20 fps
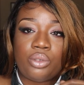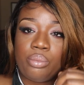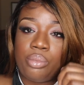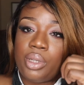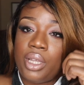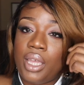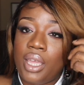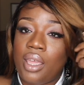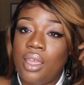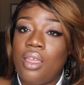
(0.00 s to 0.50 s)

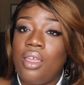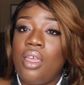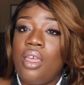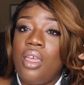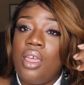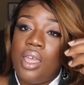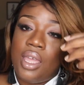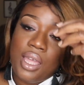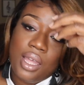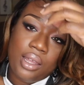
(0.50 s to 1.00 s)
But
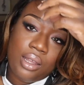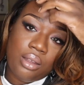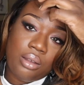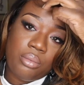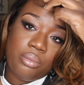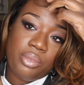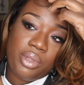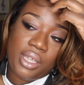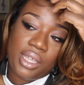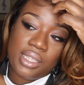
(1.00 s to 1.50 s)

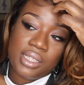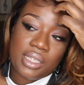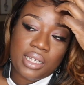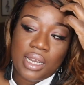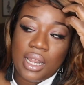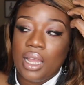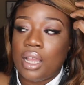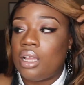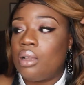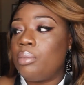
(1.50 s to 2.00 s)
it's
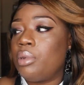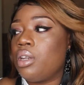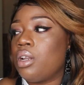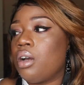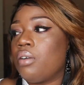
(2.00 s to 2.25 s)
not coming